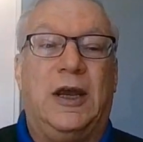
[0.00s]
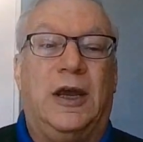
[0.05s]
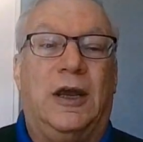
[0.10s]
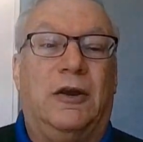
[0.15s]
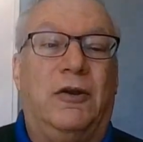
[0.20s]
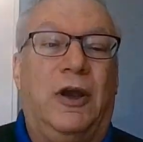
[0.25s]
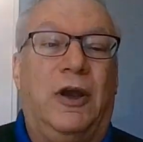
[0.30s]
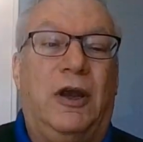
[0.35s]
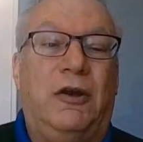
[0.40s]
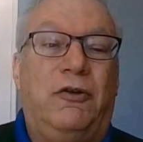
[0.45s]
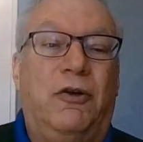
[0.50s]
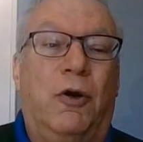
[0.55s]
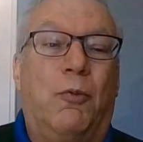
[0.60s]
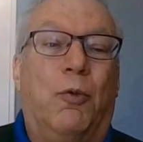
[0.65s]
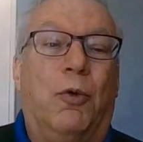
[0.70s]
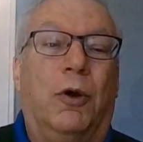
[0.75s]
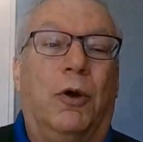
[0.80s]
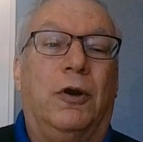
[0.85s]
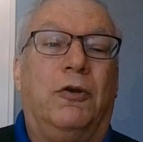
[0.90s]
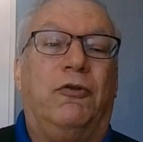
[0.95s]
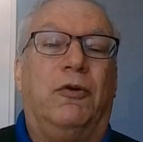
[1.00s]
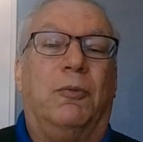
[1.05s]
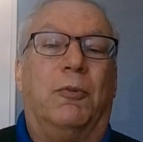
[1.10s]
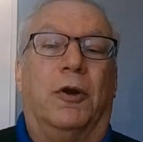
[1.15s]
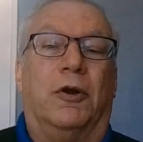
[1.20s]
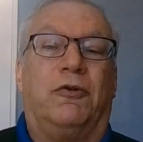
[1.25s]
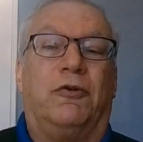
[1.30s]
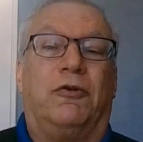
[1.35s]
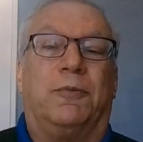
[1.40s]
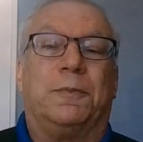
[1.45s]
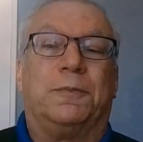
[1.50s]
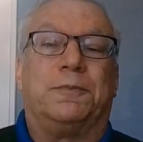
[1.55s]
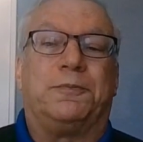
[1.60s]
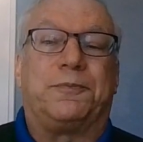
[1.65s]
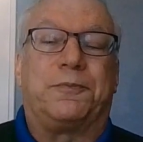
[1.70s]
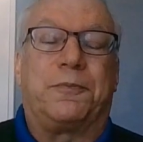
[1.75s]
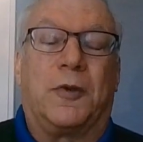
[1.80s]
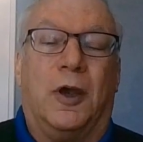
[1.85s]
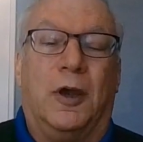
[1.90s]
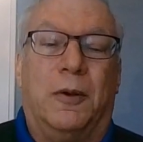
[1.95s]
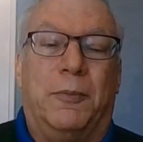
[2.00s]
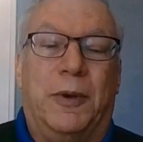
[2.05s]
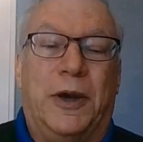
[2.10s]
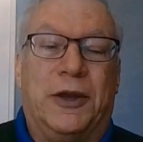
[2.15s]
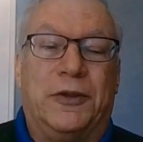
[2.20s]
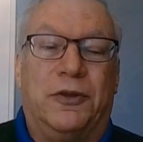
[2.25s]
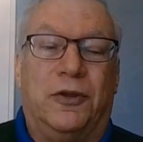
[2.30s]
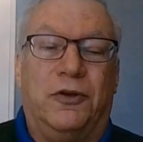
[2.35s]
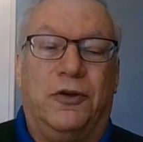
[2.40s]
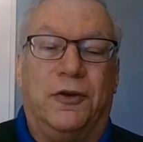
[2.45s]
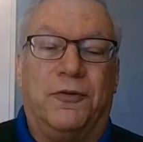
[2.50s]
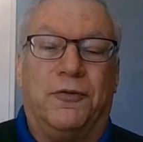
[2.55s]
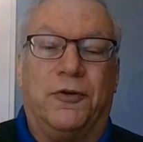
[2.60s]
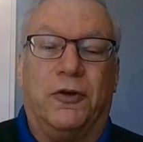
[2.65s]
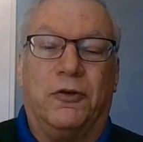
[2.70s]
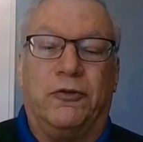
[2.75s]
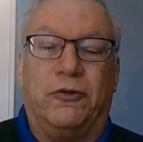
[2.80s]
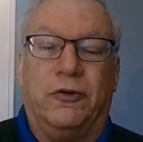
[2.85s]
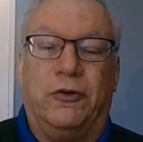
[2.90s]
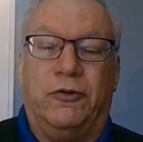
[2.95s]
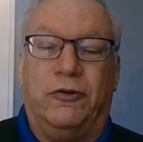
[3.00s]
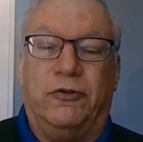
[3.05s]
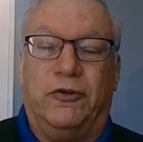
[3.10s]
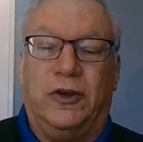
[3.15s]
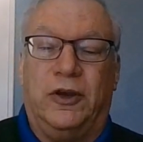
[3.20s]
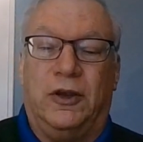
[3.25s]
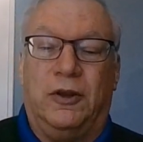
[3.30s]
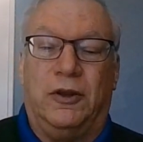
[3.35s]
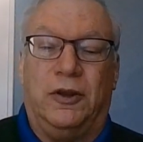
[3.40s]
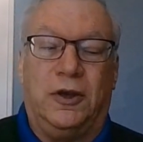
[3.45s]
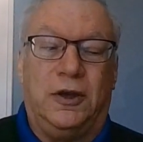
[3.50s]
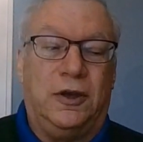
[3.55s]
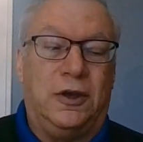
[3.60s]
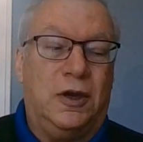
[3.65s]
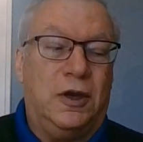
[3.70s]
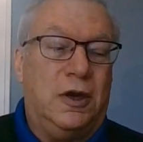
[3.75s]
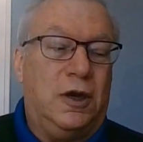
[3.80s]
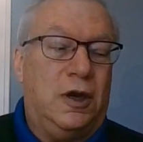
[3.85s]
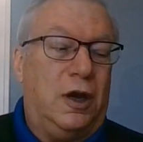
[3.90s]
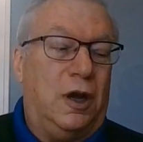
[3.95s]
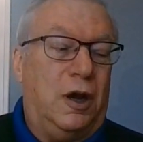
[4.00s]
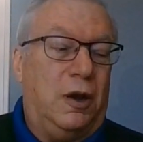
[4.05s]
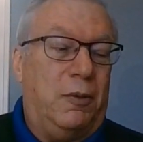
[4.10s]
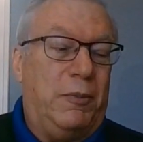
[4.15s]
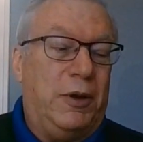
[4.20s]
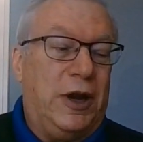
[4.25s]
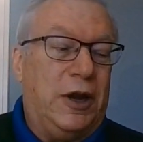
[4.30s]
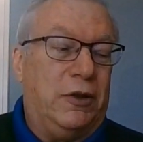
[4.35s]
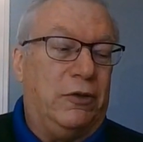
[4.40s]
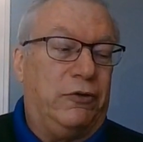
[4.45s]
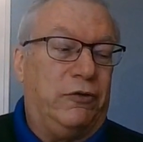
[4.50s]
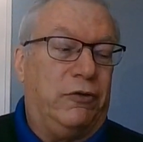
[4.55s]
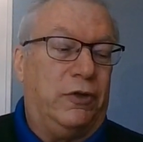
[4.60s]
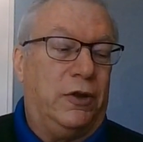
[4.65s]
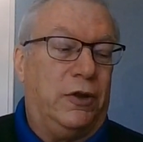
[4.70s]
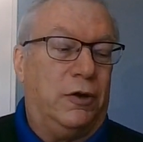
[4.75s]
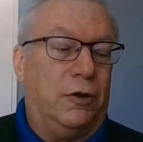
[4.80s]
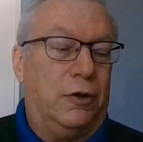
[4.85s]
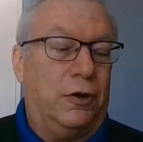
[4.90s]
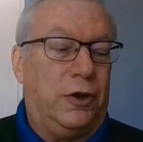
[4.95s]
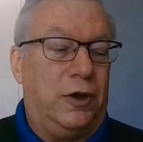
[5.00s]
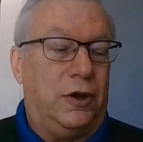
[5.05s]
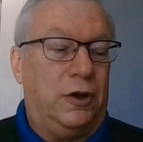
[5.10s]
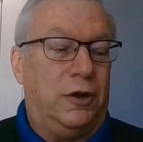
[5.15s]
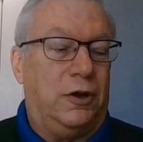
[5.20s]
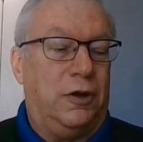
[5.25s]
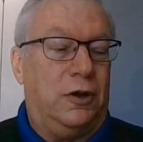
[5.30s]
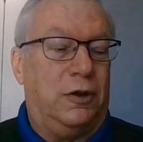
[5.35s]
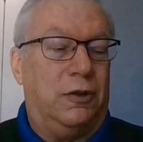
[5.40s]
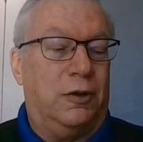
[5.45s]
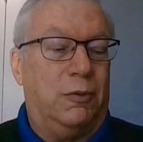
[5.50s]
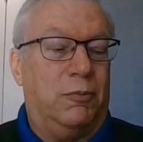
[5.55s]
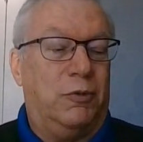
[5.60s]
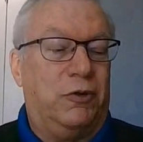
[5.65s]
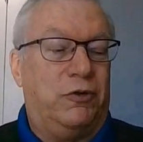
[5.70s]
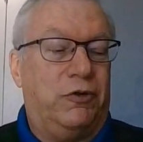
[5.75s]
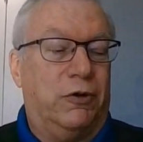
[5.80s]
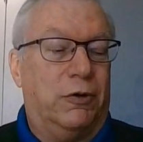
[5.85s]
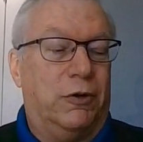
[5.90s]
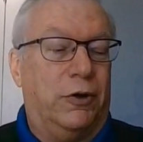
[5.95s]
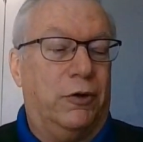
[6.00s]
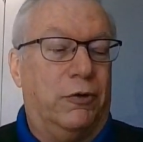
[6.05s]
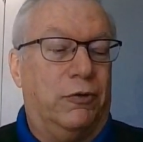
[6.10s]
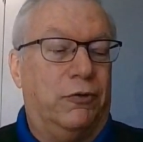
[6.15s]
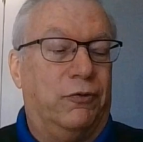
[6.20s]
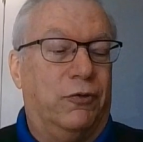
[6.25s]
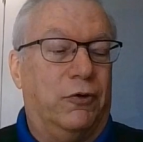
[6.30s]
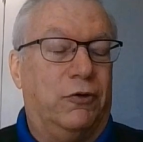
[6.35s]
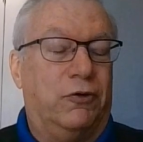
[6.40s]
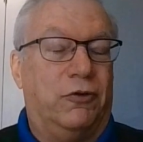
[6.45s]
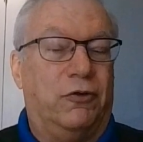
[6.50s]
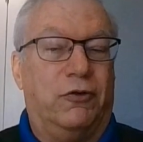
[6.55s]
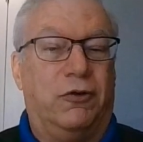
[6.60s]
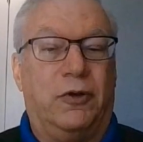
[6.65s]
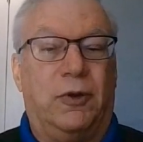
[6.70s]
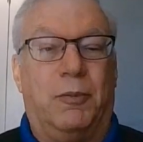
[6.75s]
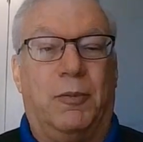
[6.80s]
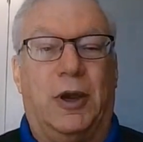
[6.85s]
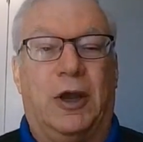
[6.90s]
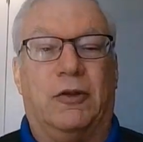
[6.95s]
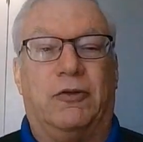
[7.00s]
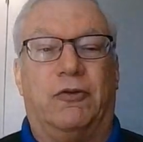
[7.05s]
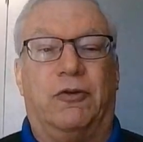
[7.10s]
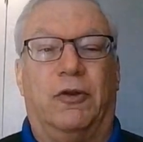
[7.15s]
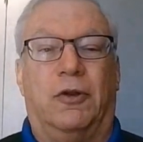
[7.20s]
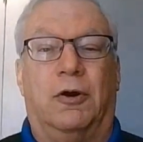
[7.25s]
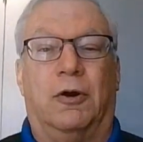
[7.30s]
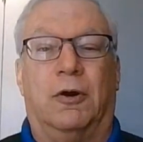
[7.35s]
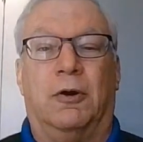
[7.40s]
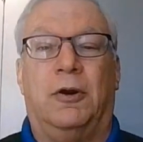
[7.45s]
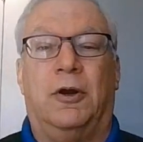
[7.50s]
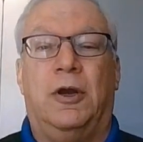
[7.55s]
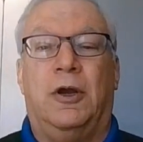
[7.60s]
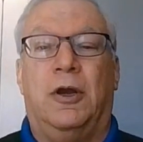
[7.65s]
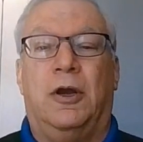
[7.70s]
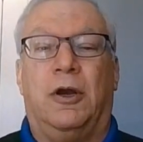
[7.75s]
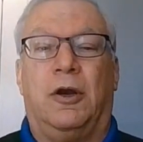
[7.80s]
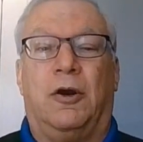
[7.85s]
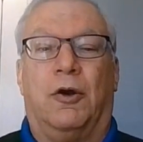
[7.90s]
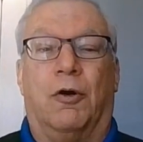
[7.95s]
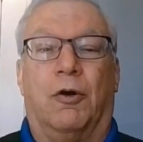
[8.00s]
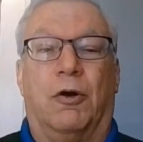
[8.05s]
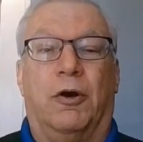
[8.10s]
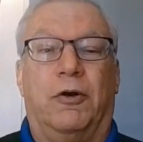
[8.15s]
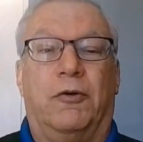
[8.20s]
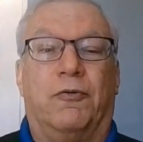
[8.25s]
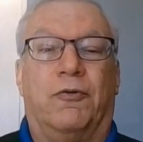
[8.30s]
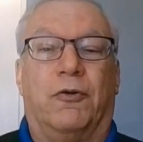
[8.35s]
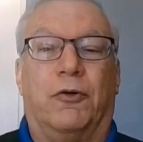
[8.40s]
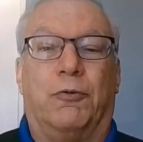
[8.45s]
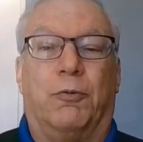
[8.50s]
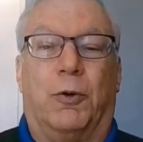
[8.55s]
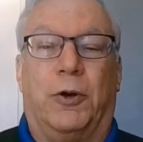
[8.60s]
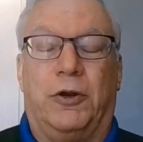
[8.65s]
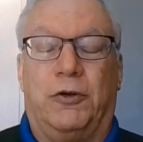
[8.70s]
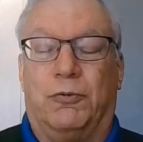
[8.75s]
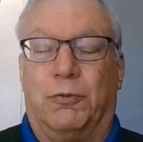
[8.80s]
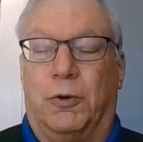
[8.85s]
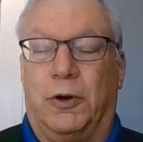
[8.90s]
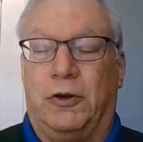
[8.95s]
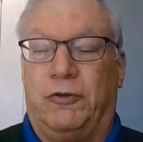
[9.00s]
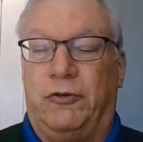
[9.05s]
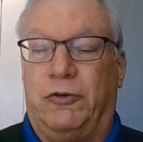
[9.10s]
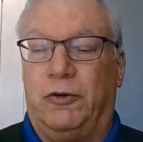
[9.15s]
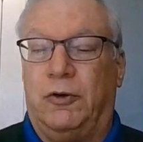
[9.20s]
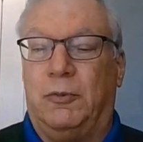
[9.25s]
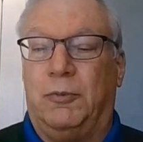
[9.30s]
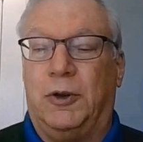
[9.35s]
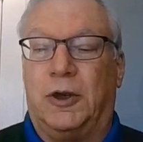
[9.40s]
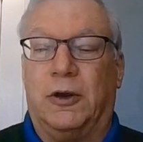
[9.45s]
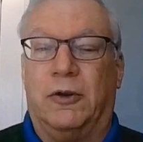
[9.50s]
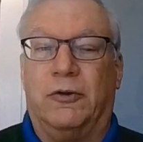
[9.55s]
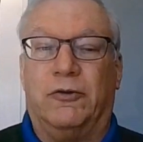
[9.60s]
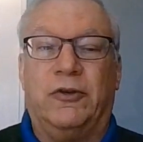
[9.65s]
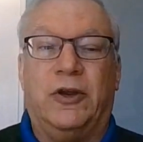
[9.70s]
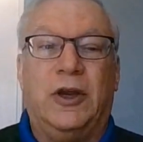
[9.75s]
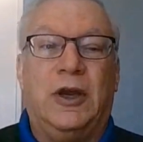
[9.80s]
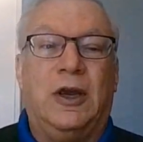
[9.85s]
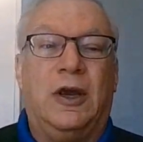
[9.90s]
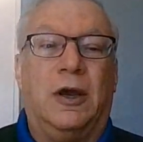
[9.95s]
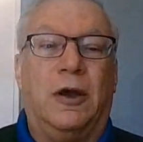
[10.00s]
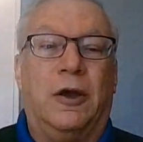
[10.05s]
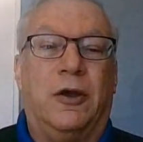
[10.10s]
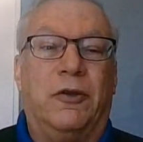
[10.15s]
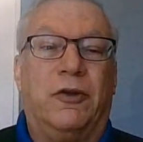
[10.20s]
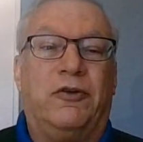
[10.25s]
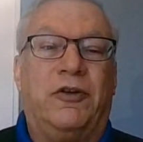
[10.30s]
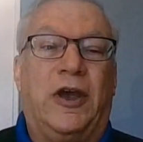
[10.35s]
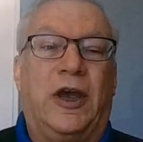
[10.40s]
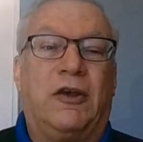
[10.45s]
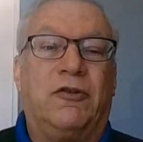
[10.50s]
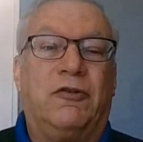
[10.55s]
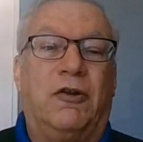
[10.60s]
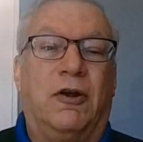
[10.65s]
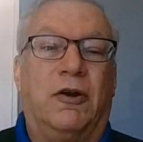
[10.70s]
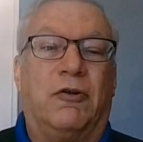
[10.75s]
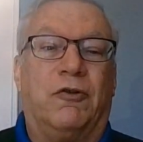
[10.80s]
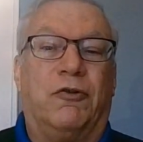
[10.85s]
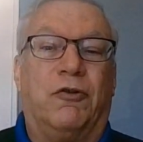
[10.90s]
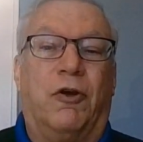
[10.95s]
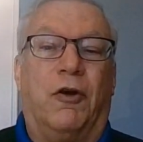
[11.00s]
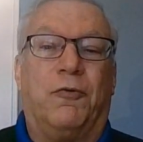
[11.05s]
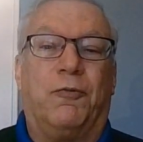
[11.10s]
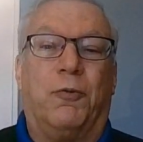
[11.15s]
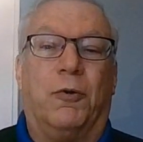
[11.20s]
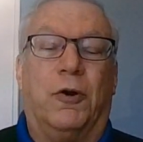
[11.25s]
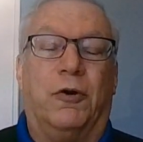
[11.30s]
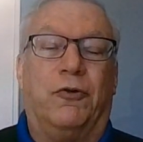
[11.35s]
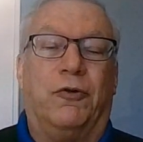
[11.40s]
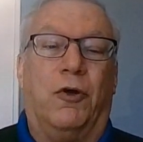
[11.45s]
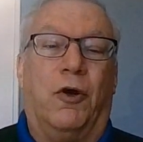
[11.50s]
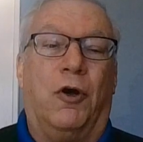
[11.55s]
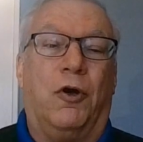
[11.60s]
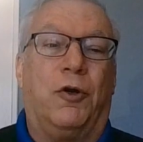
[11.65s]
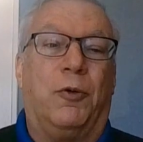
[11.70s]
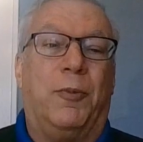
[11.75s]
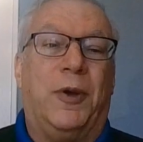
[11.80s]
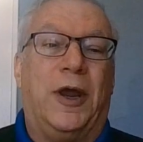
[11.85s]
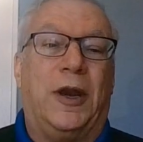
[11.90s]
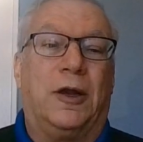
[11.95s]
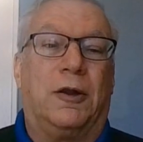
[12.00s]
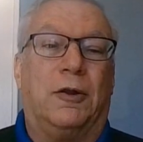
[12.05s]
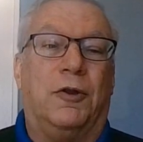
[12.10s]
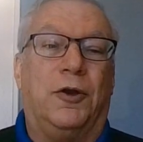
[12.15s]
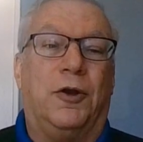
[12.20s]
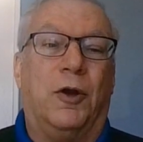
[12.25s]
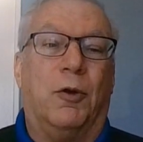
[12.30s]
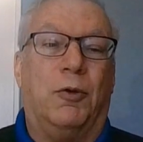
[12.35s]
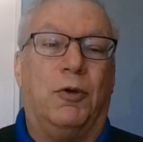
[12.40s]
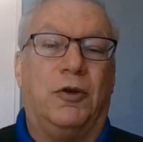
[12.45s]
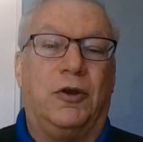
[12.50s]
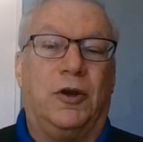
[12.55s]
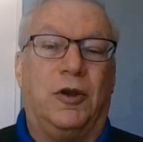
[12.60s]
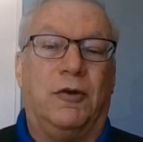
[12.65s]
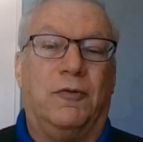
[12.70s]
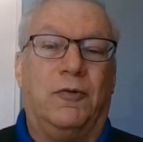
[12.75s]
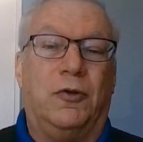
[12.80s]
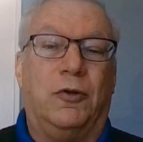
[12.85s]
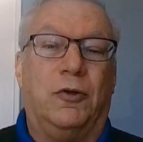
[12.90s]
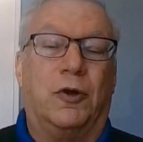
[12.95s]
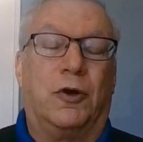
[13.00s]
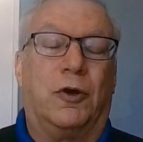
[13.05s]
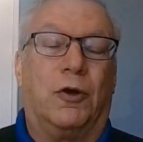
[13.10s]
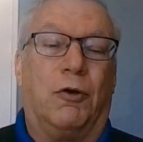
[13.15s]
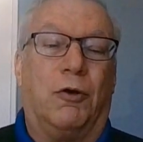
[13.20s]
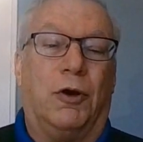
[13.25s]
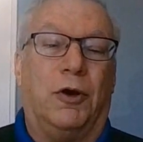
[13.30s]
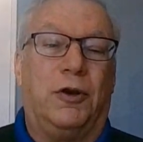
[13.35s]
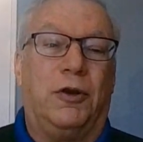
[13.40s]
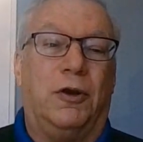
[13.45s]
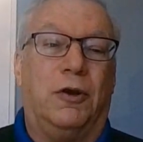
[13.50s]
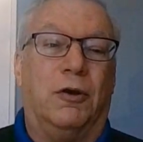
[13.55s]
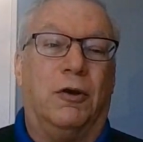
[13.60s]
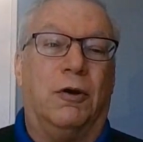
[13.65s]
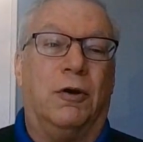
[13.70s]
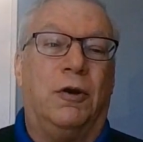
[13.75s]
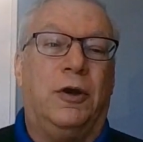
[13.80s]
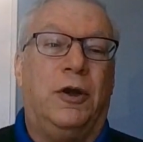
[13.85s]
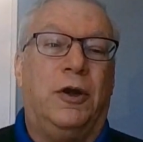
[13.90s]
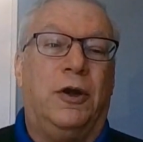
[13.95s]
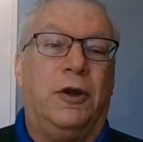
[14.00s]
And don't worry too much about the differences in the amounts that are in the materials versus the amounts that are current for 2022, because the tax layer software is automatically going to give you the current year,